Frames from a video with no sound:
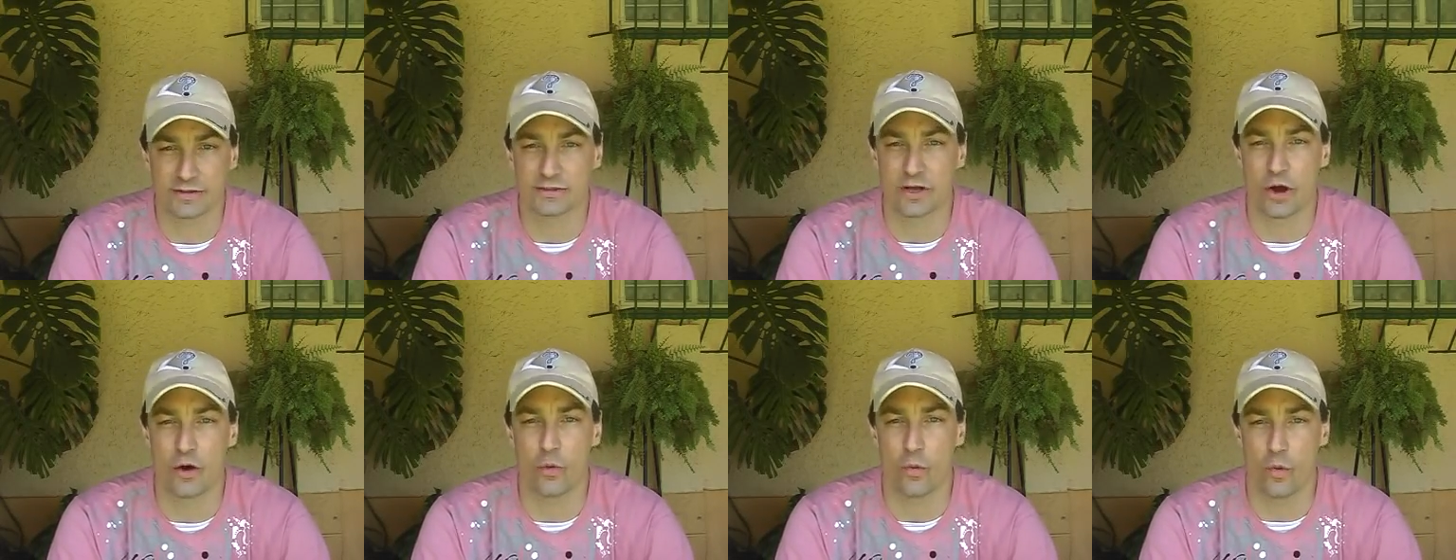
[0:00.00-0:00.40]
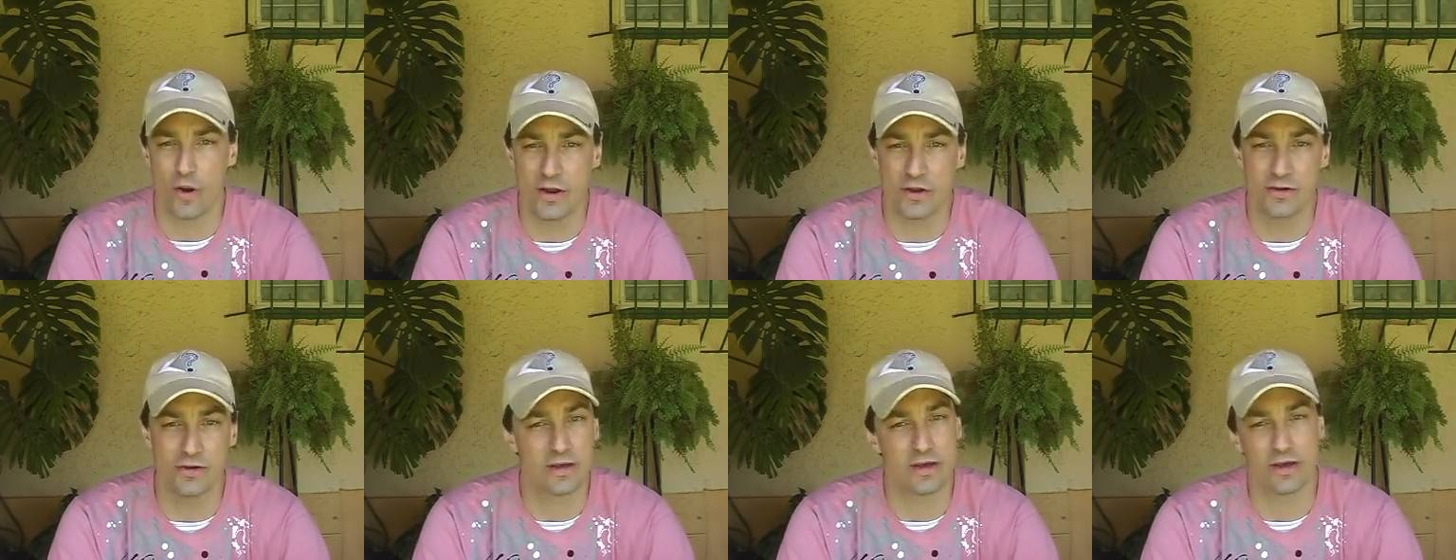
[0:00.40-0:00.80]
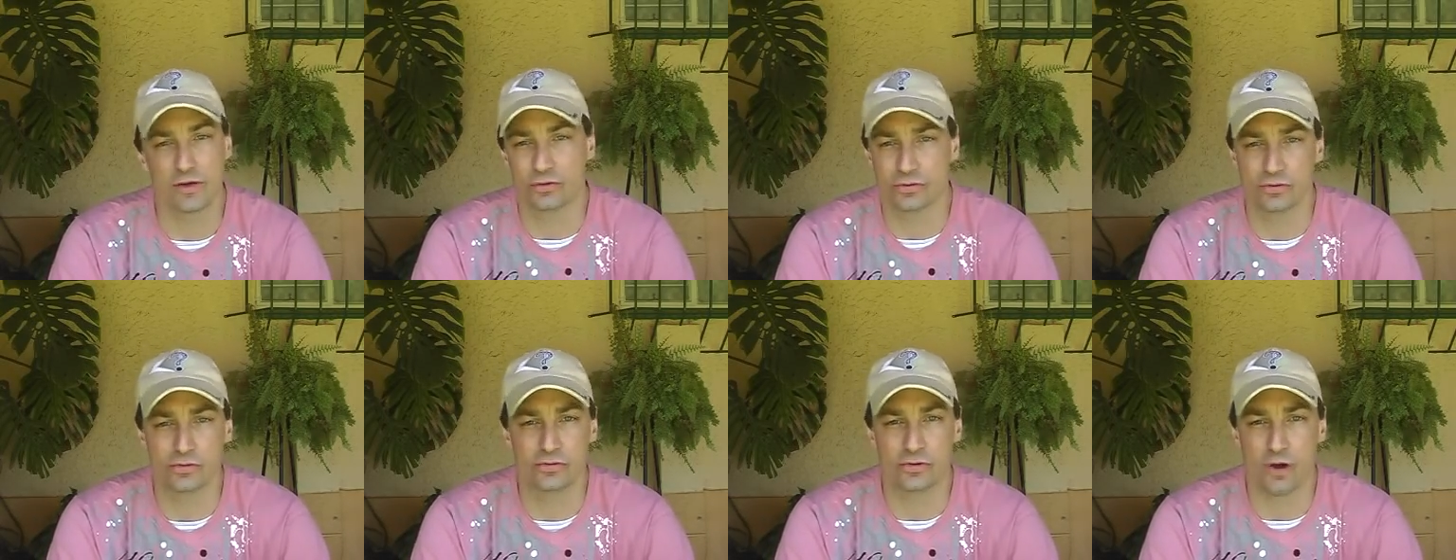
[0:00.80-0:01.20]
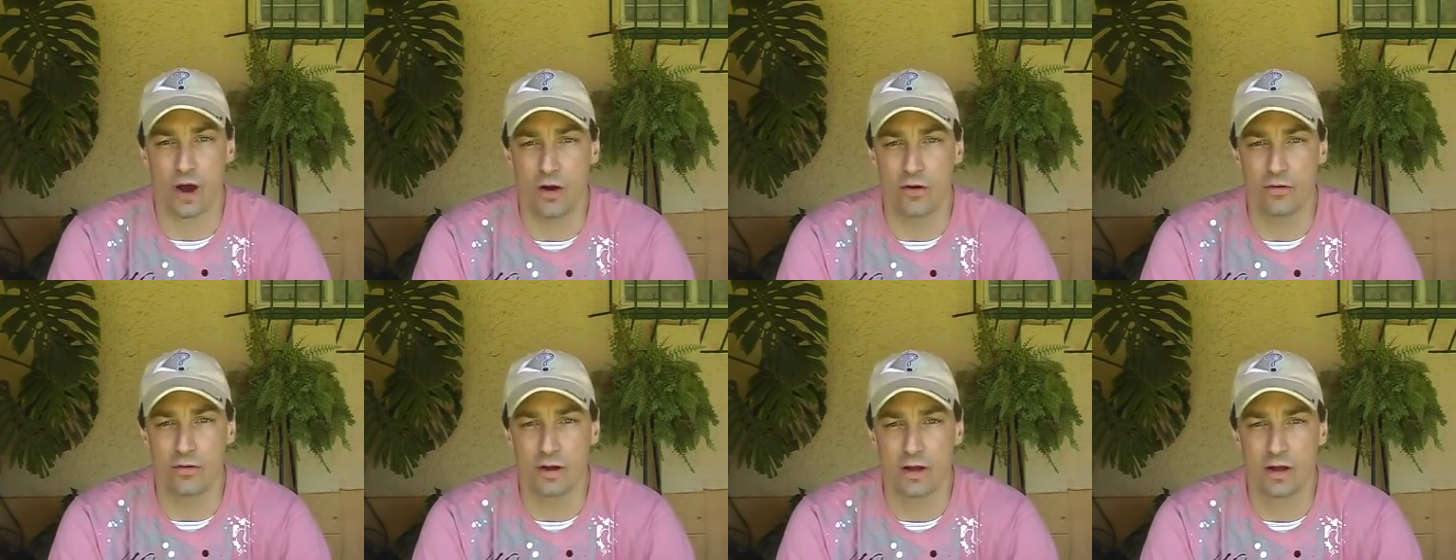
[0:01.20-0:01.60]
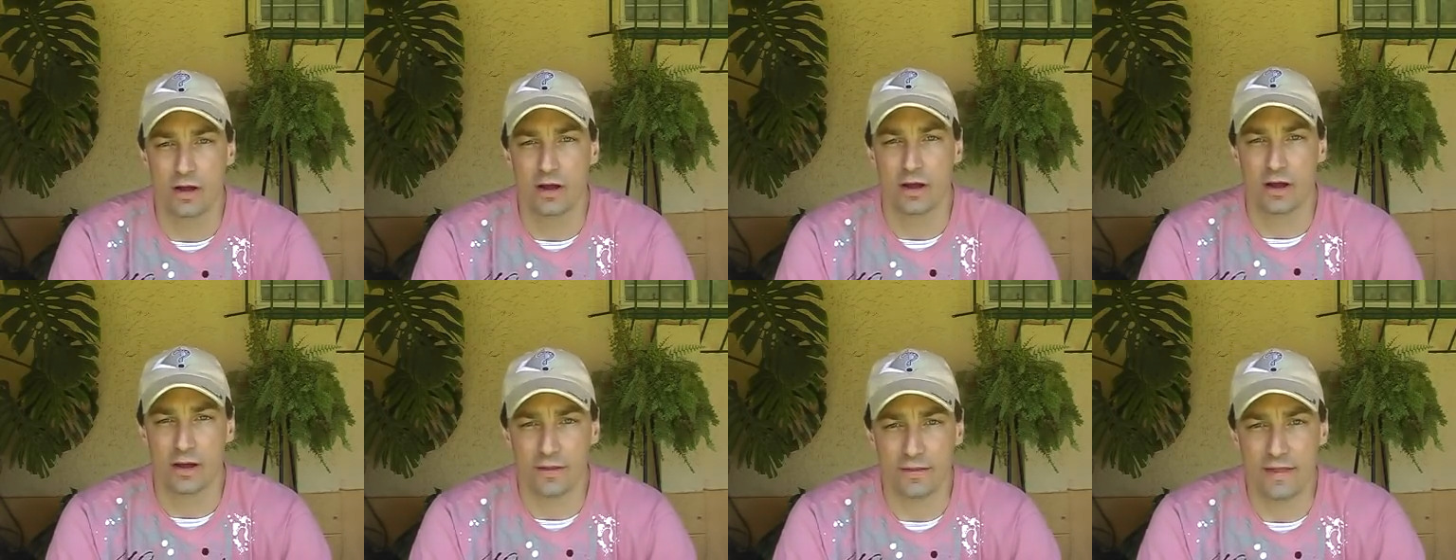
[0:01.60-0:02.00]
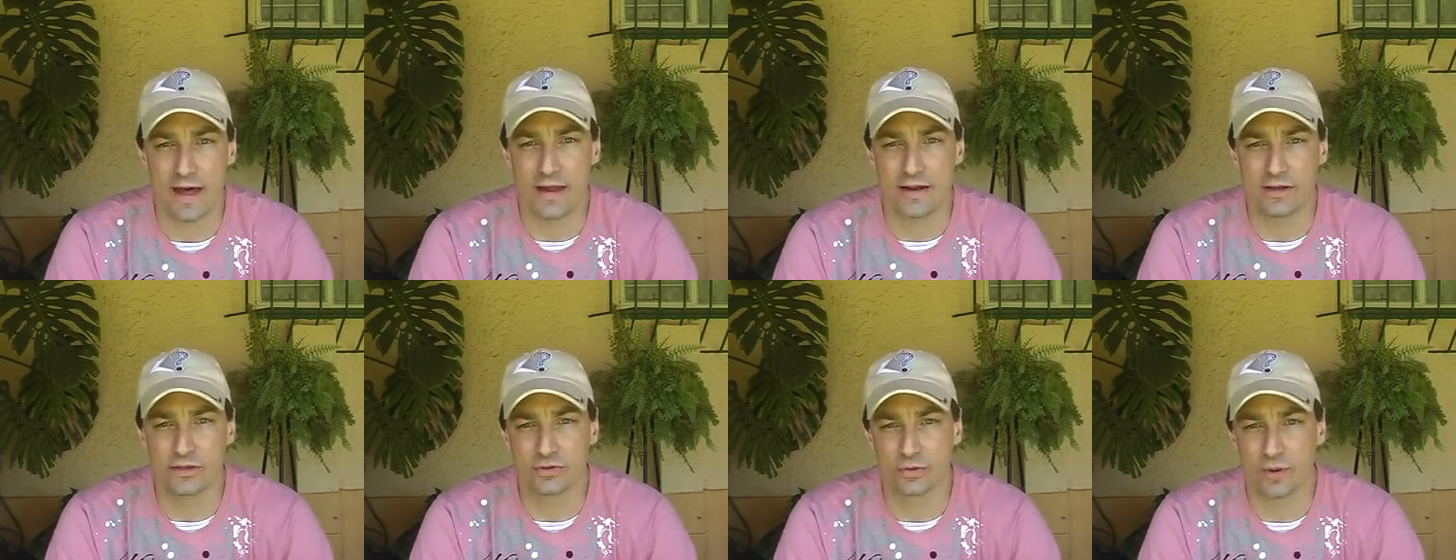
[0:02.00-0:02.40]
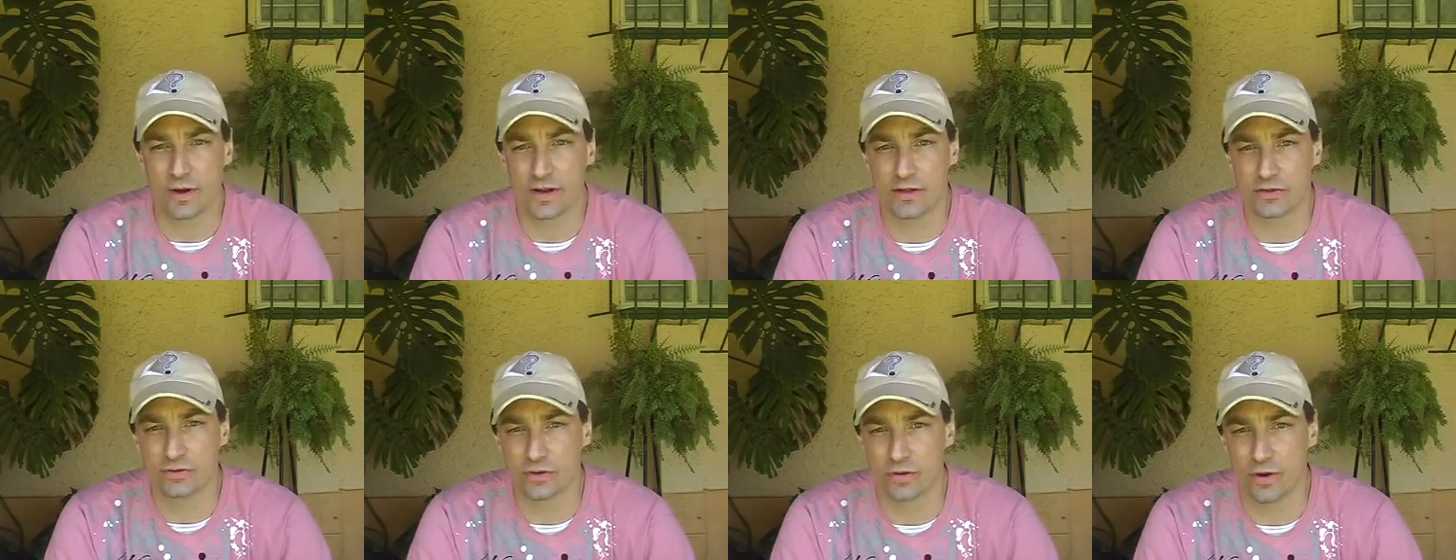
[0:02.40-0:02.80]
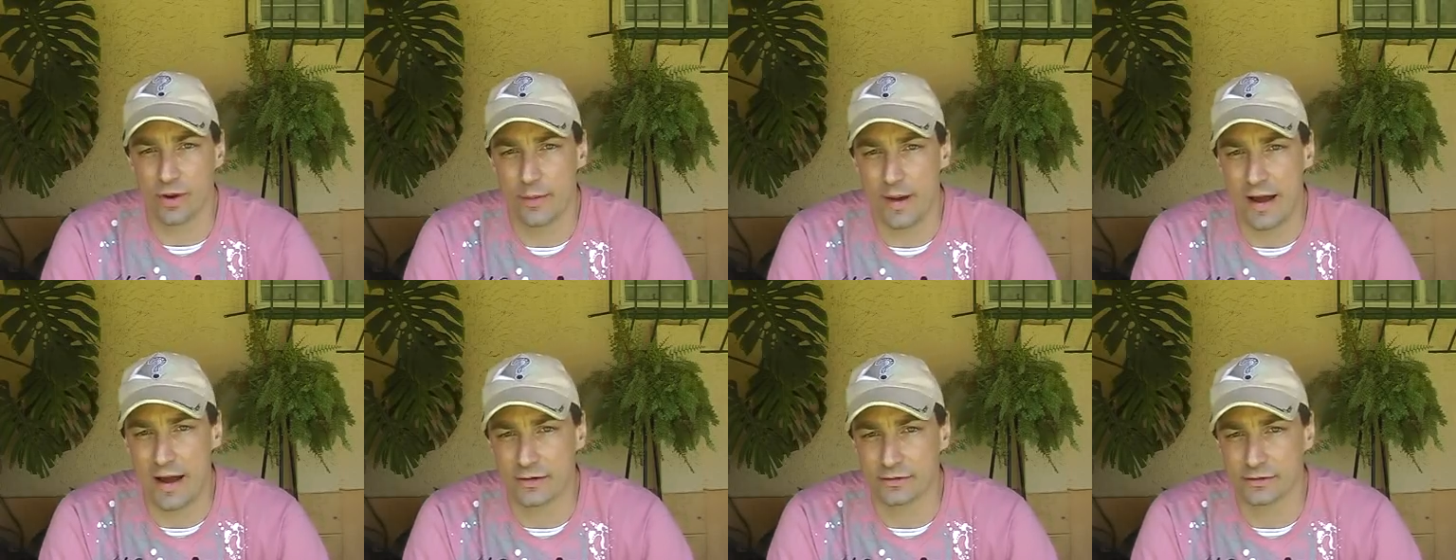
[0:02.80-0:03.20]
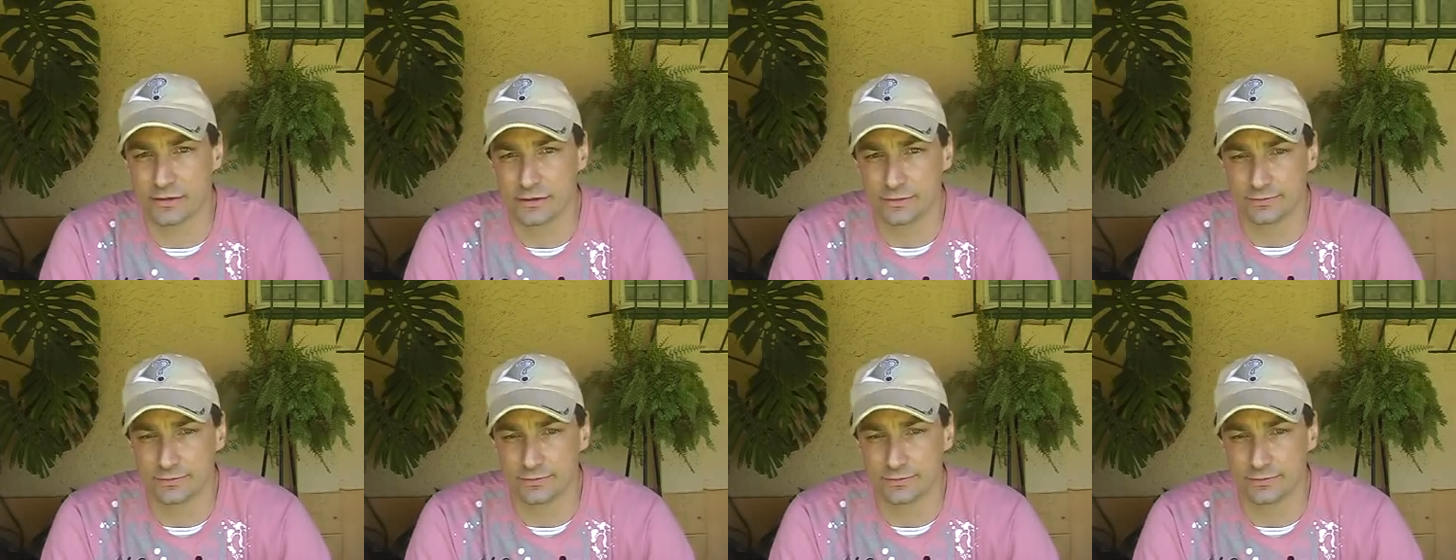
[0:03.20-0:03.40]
So when you hear 220, that is what it's all about.